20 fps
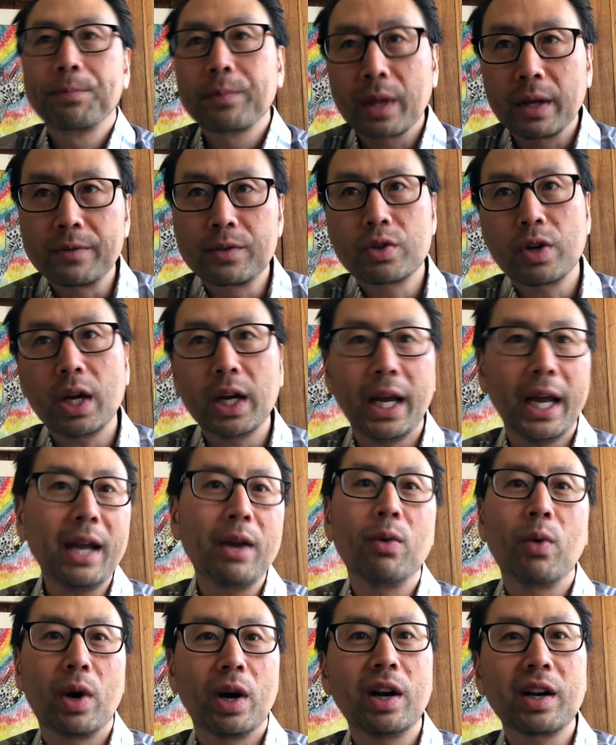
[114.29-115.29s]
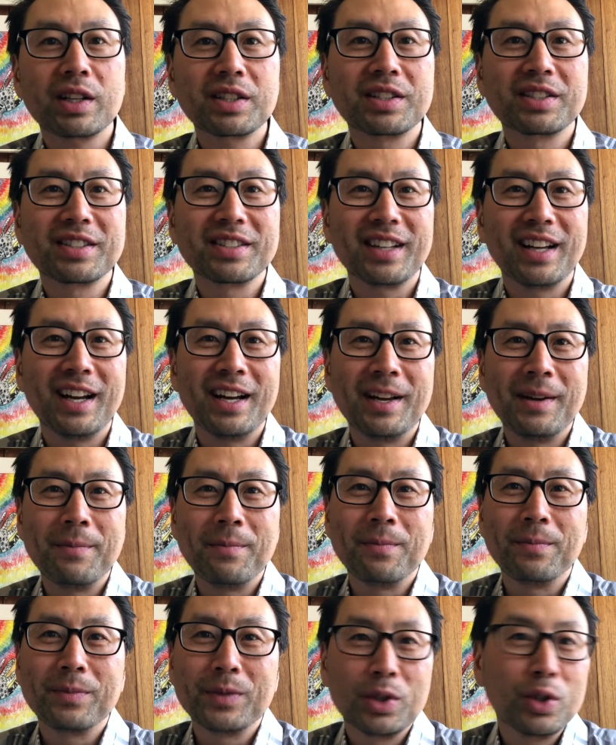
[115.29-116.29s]
If drug A works,
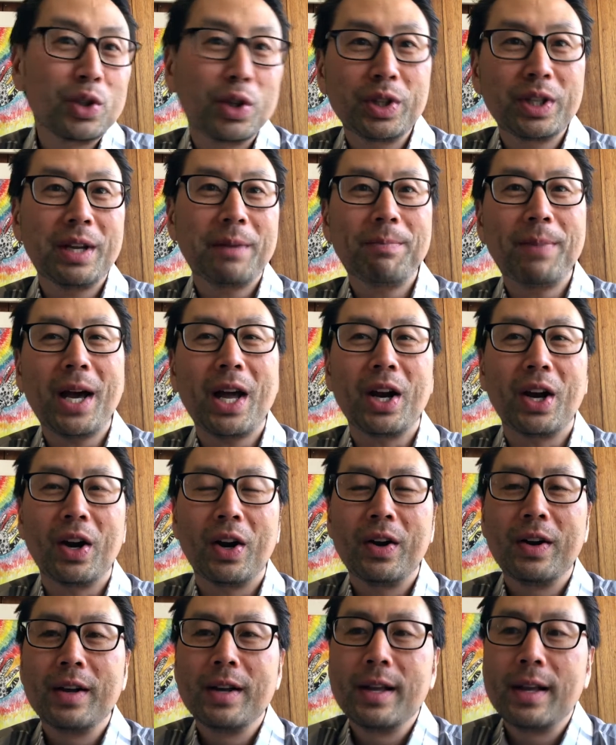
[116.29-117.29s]
you could get better.